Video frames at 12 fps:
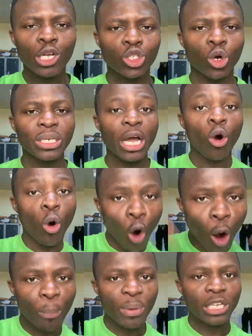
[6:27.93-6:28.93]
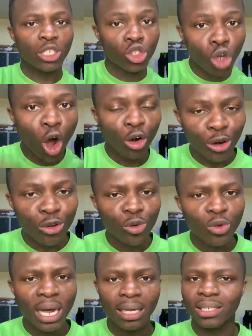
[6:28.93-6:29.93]
So the hope is dawned on
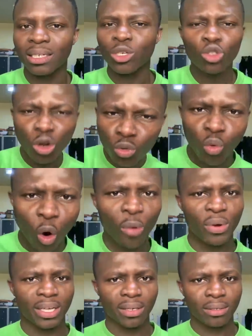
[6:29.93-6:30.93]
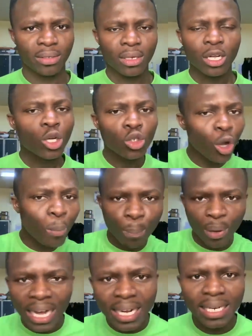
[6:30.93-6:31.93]
you that don't worry,
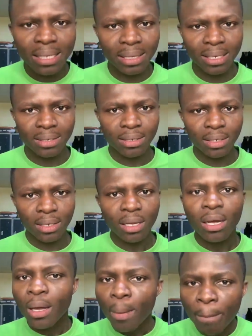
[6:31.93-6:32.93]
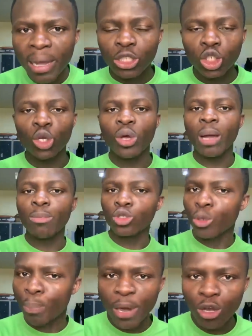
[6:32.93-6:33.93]
don't plan anything. Make sure you're
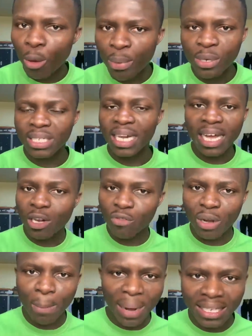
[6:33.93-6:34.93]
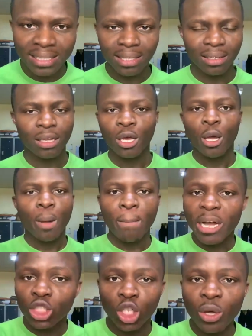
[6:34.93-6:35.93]
able to pay your bills at the end of the month.
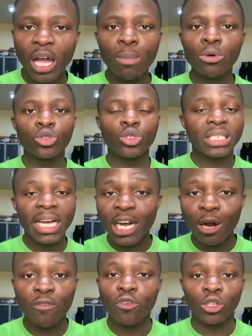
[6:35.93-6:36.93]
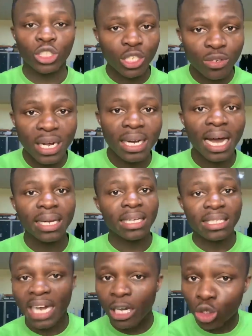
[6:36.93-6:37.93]
Make sure you're able to take care of your children at
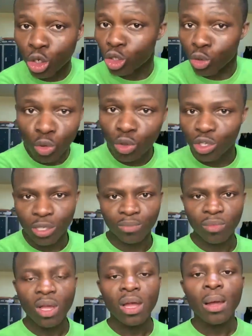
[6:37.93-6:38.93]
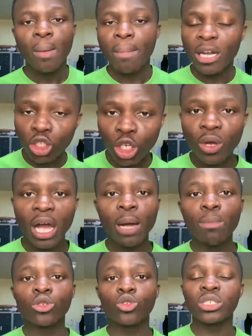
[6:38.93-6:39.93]
the Saito schools. Make sure
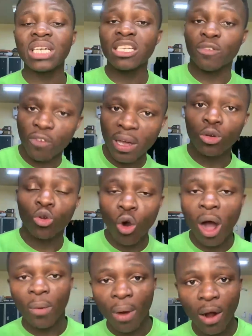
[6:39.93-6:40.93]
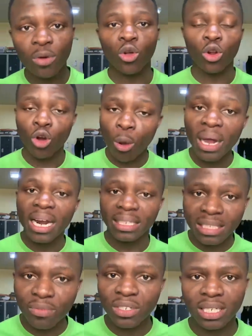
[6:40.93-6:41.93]
you're able to just go around your normal
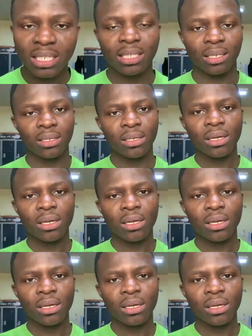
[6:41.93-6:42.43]
activities.